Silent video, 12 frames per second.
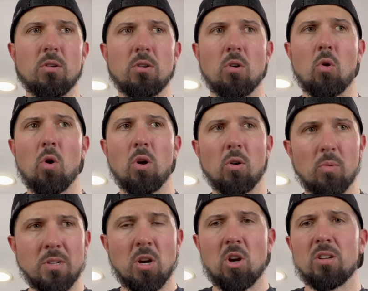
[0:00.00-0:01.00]
your oil
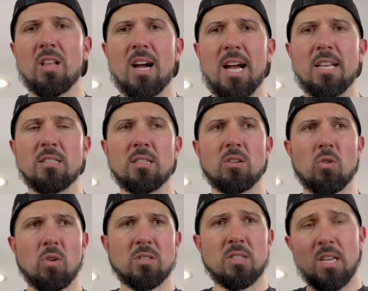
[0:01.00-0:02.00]
return lines and your
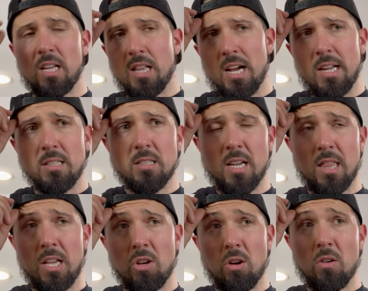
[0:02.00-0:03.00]
oil sending lines, and
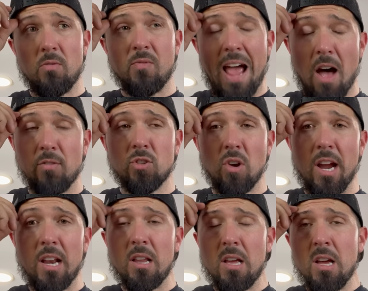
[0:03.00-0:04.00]
then your valve
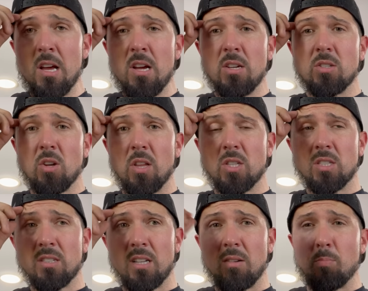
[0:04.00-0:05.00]
train. So this
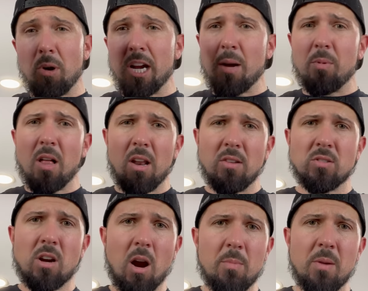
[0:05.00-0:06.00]
is gonna break up a lot of those
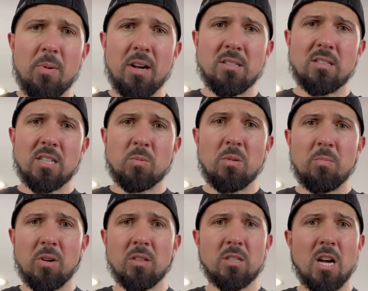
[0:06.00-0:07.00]
carbon deposits that's been
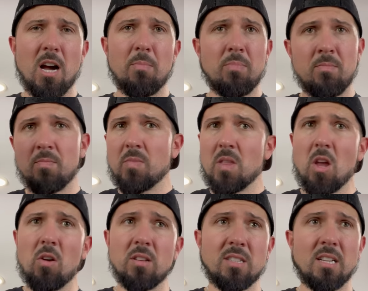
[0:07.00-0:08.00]
built up. You
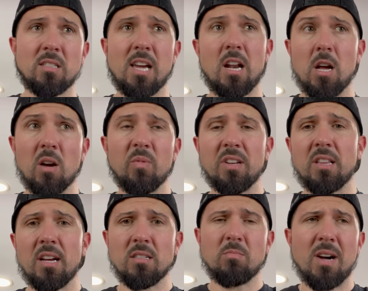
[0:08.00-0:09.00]
know, this thing's got one hundred fifty
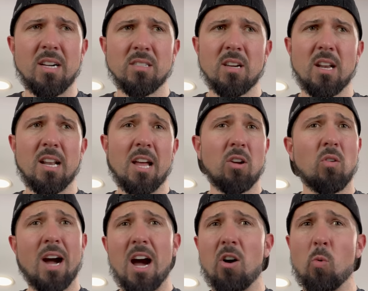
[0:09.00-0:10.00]
thousand miles on it. I don't know
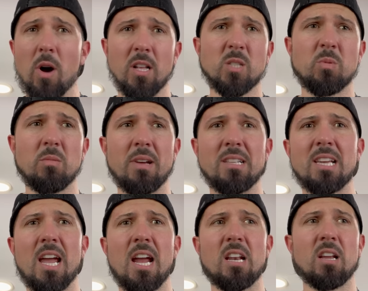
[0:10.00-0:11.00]
how well it's been
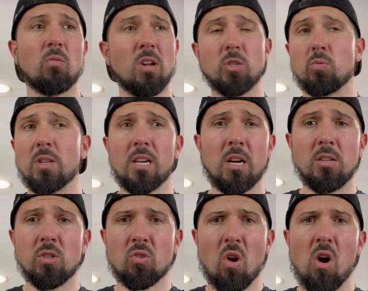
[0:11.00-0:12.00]
maintained. It runs really good and
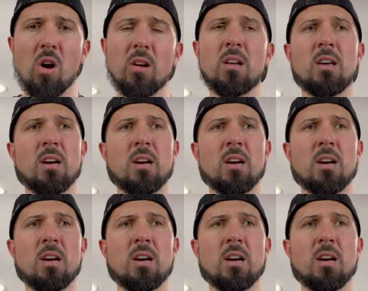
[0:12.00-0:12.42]
strong.